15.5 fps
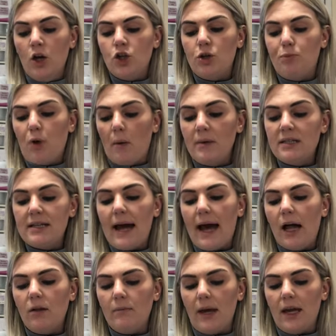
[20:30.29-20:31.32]
She promised to
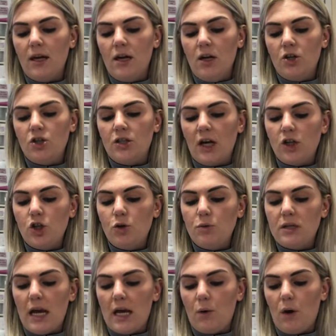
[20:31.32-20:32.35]
help me. She said she
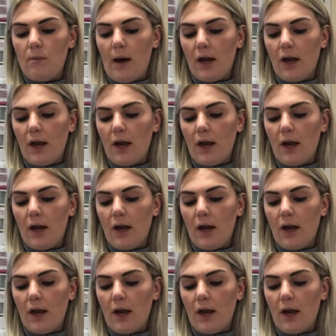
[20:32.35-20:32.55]
would take away